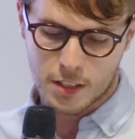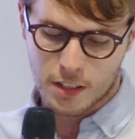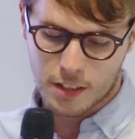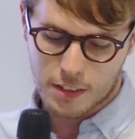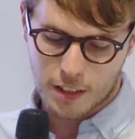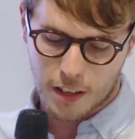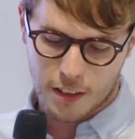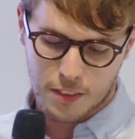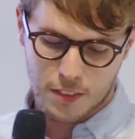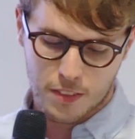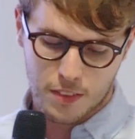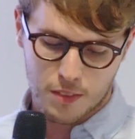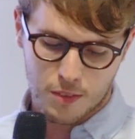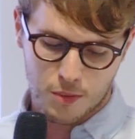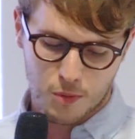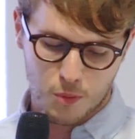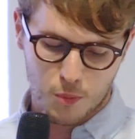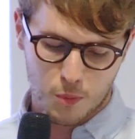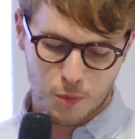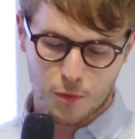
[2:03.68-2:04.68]
think that
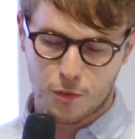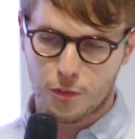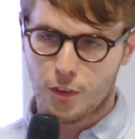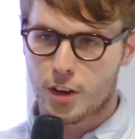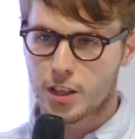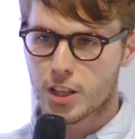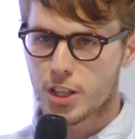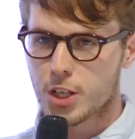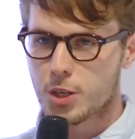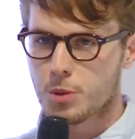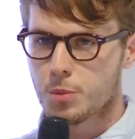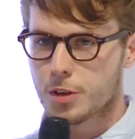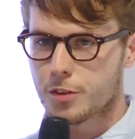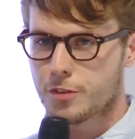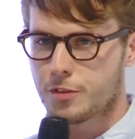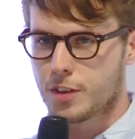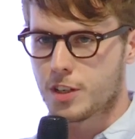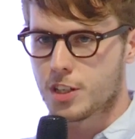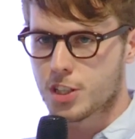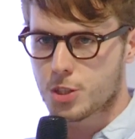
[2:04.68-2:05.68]
finally we're
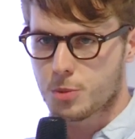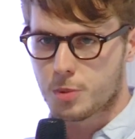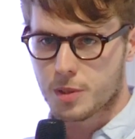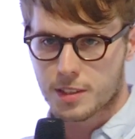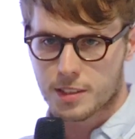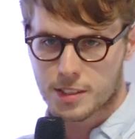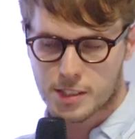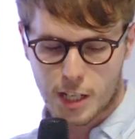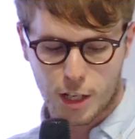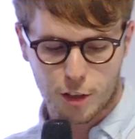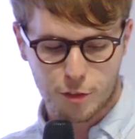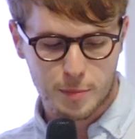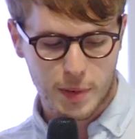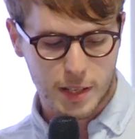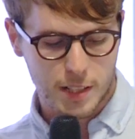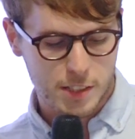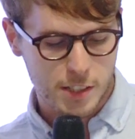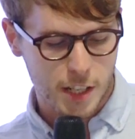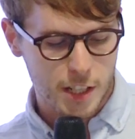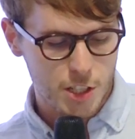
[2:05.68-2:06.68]
finished with the
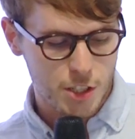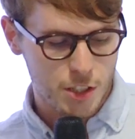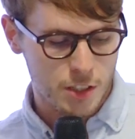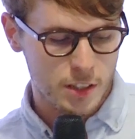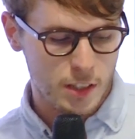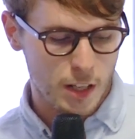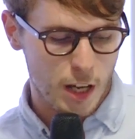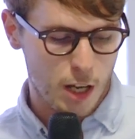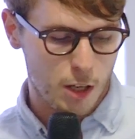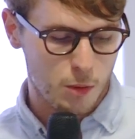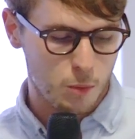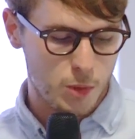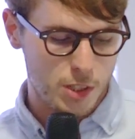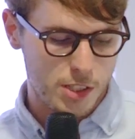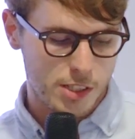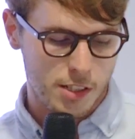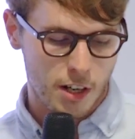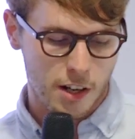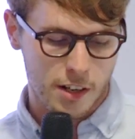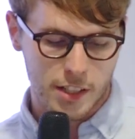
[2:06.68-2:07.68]
self-meditation and we're
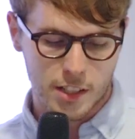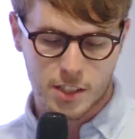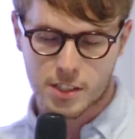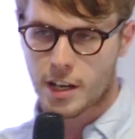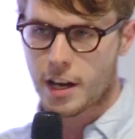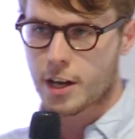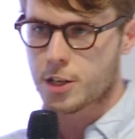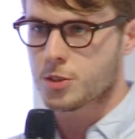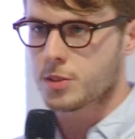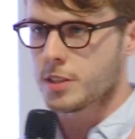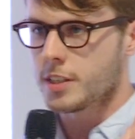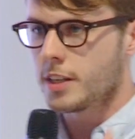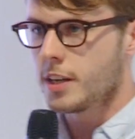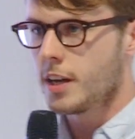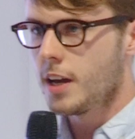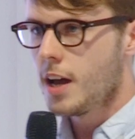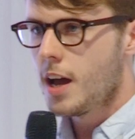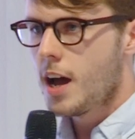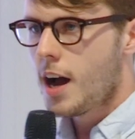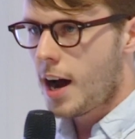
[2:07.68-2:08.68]
starting to actually
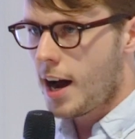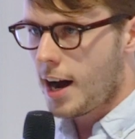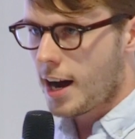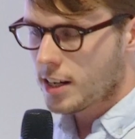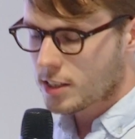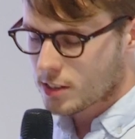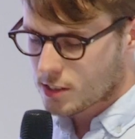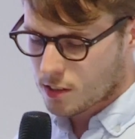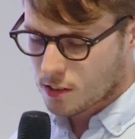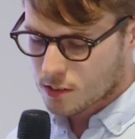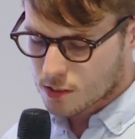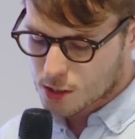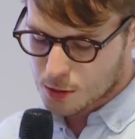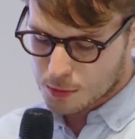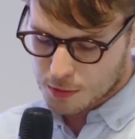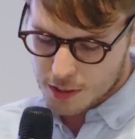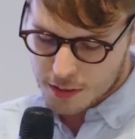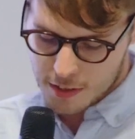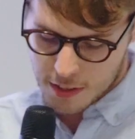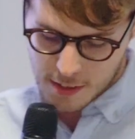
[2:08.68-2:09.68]
act on
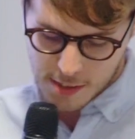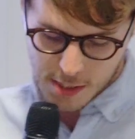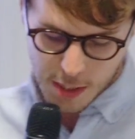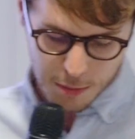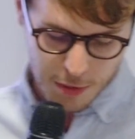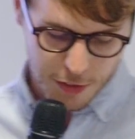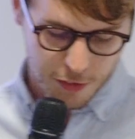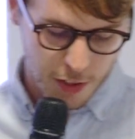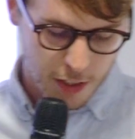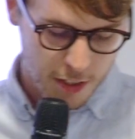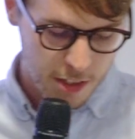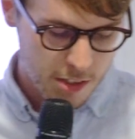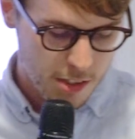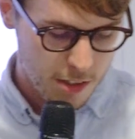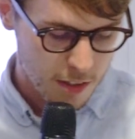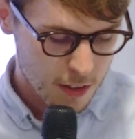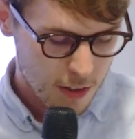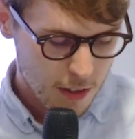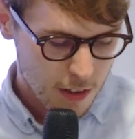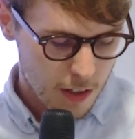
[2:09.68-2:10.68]
some of the things that we've
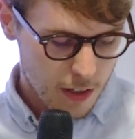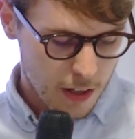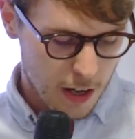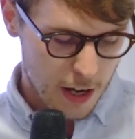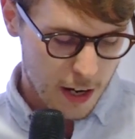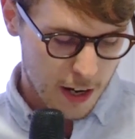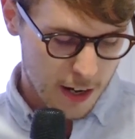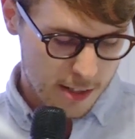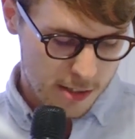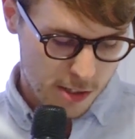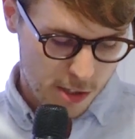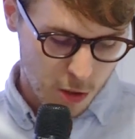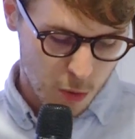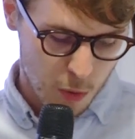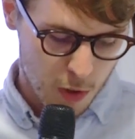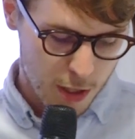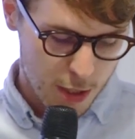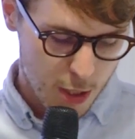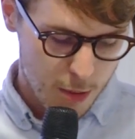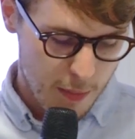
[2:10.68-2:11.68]
learned. So
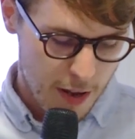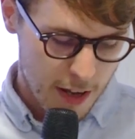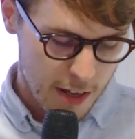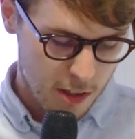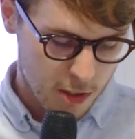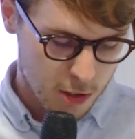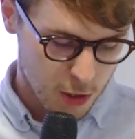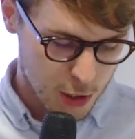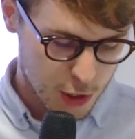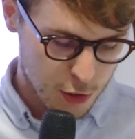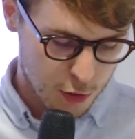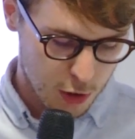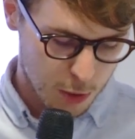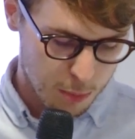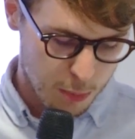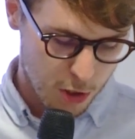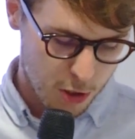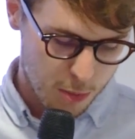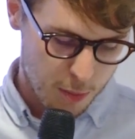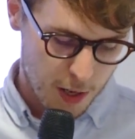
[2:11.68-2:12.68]
one of the main cultural
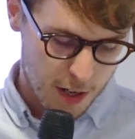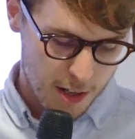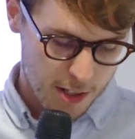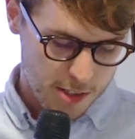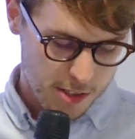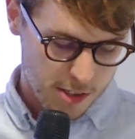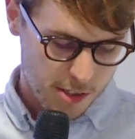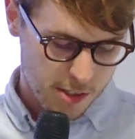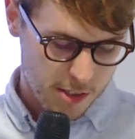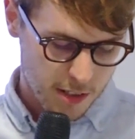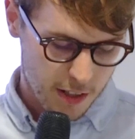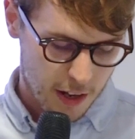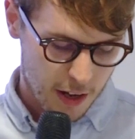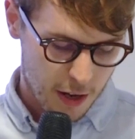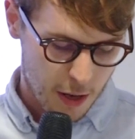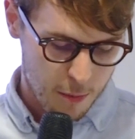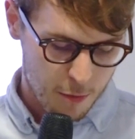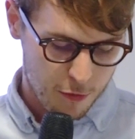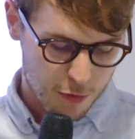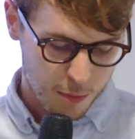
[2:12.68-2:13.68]
bugbears
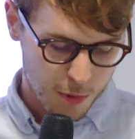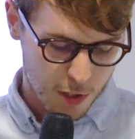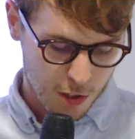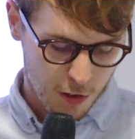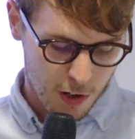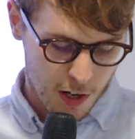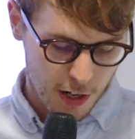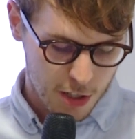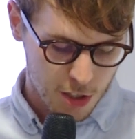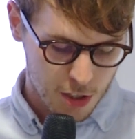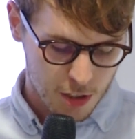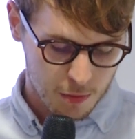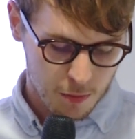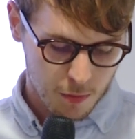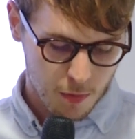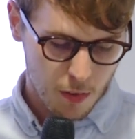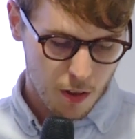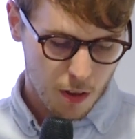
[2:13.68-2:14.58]
from the crash